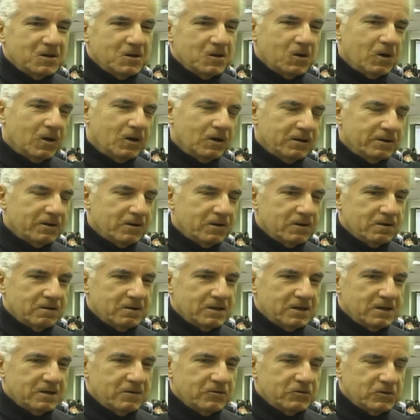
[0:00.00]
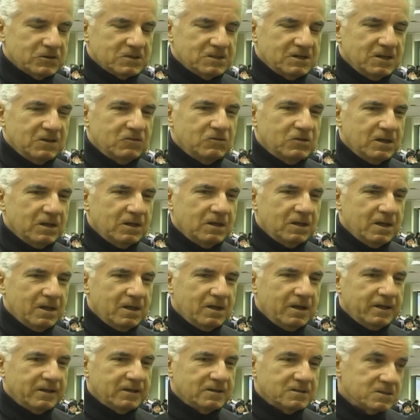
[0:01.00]
earlier this evening,
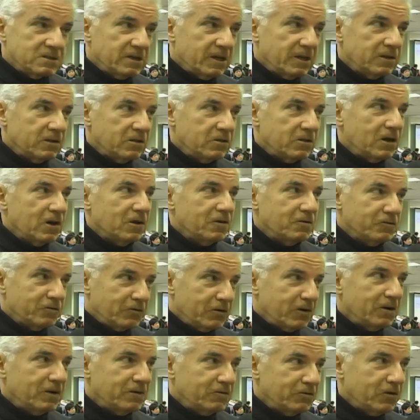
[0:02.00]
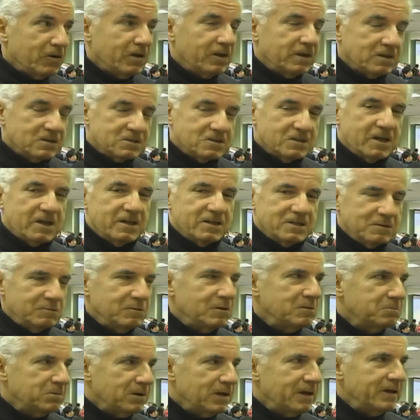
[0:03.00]
and I can tell you they are very, very excited to
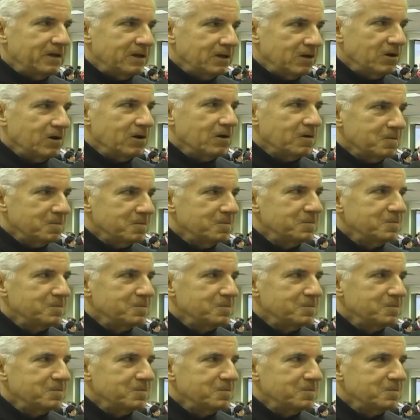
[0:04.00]
be playing here.